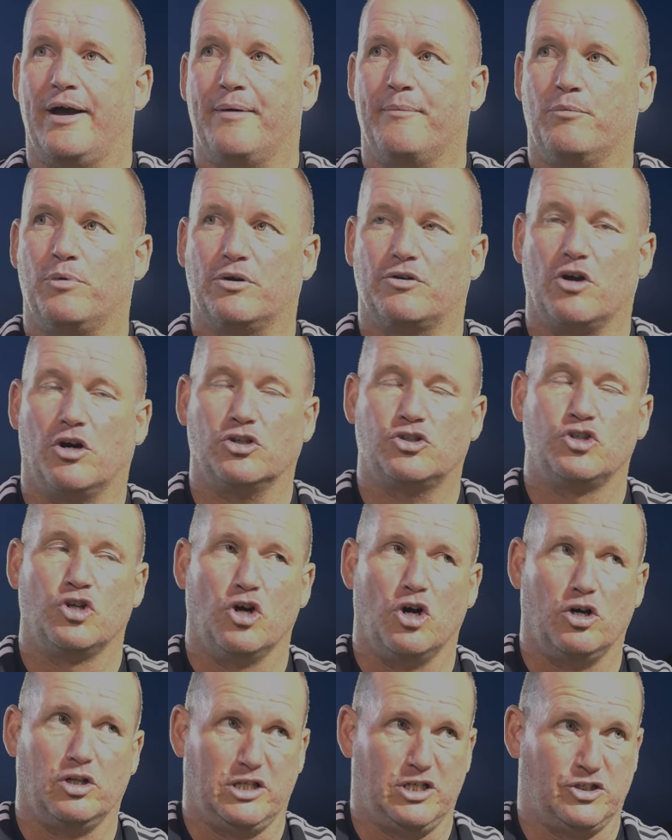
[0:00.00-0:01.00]
We've got
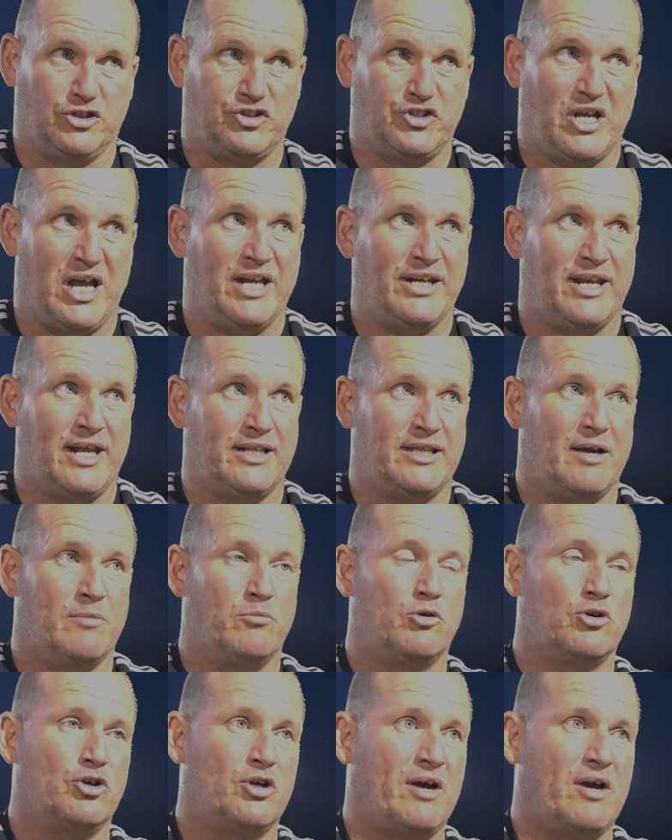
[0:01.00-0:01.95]
Chorley on Saturday. Then we're going